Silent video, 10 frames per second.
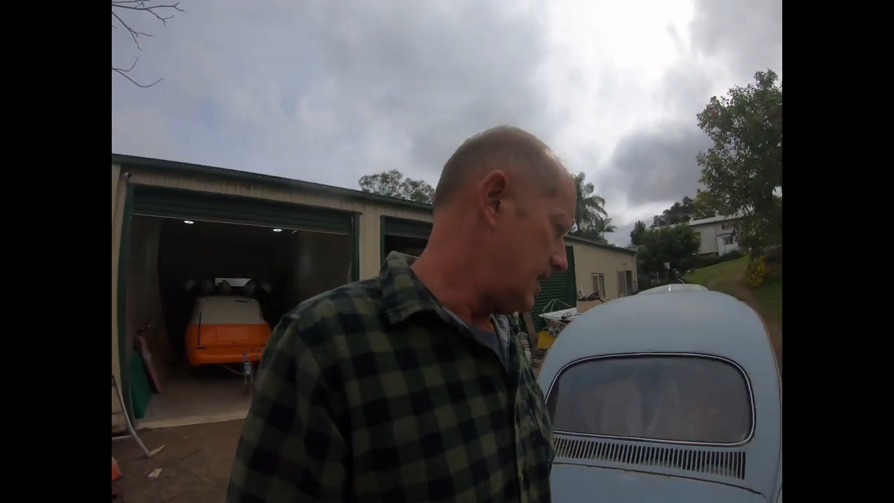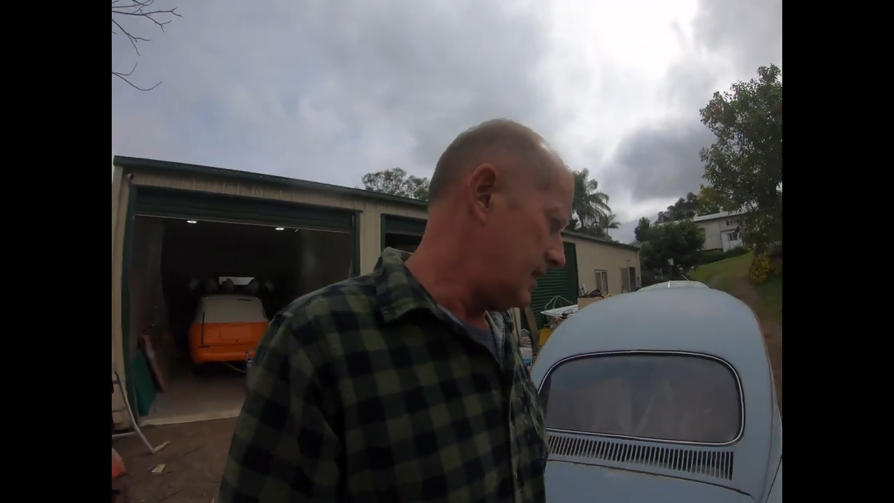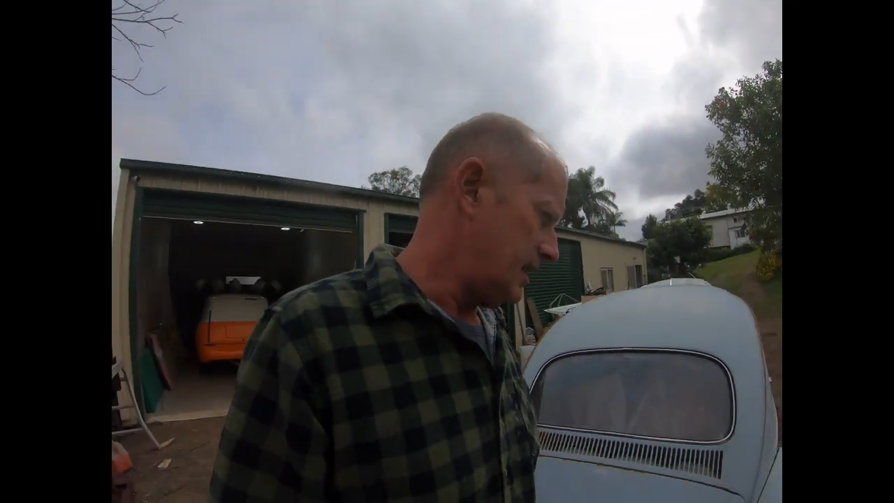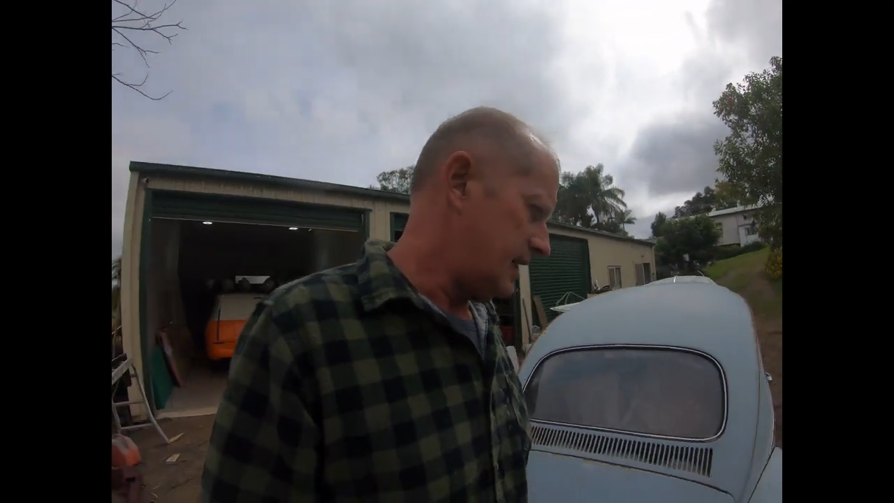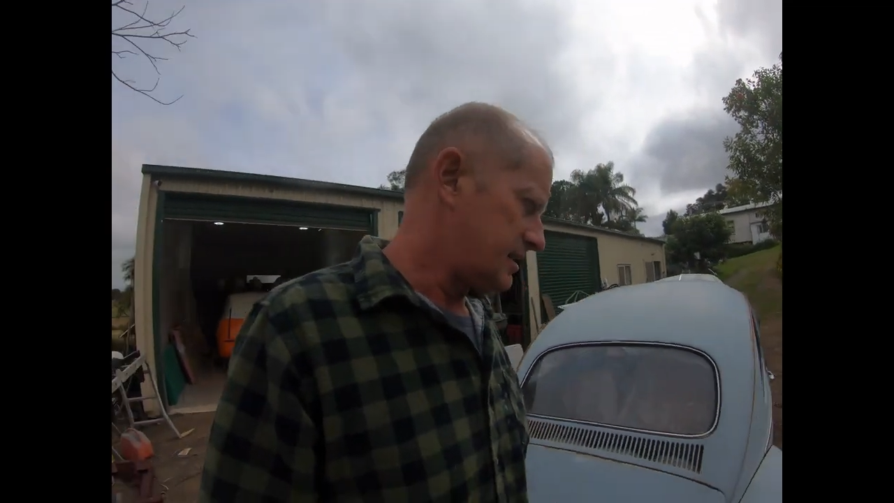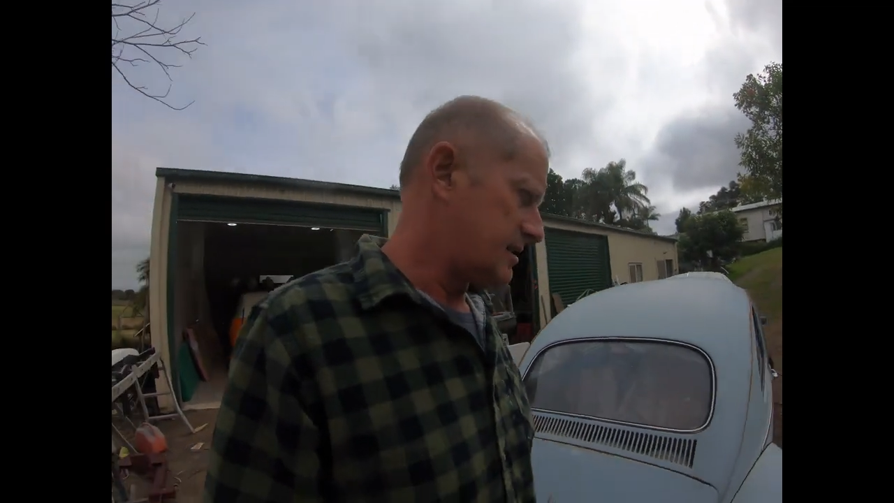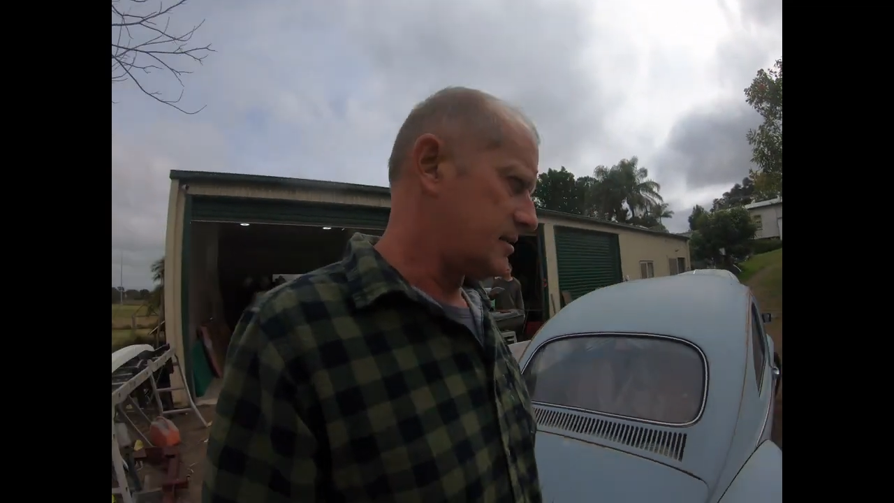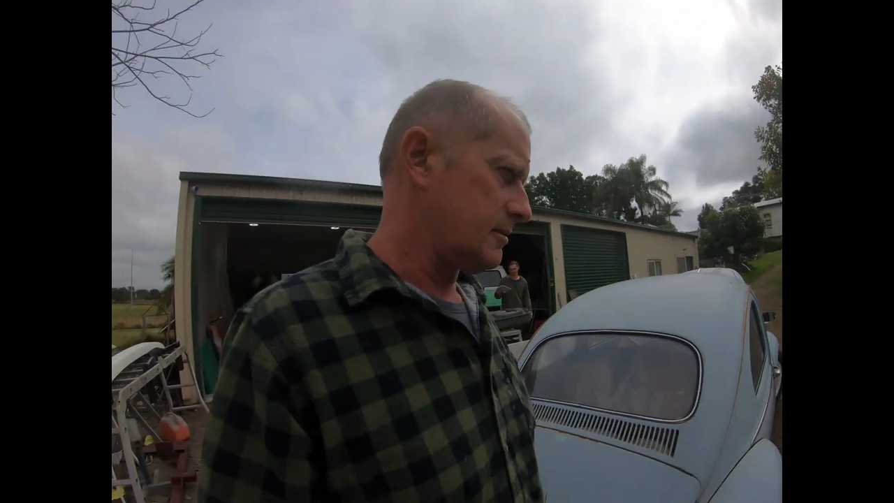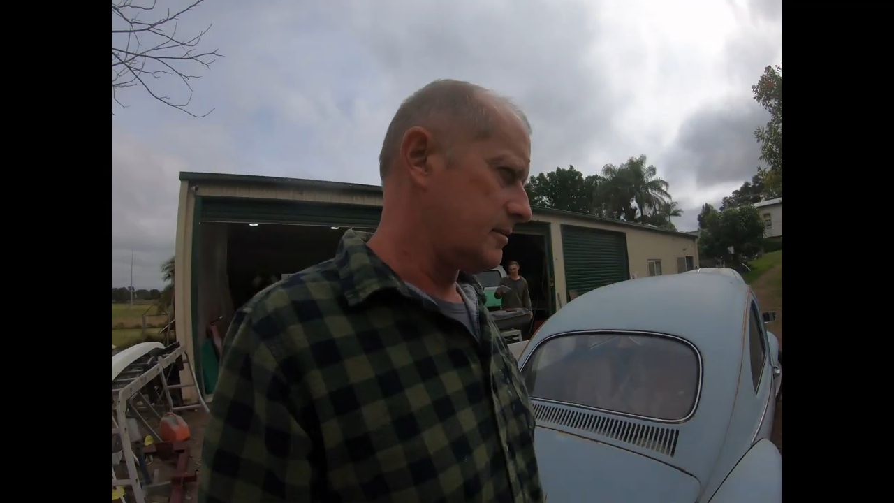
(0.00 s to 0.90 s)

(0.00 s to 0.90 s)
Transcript: and that's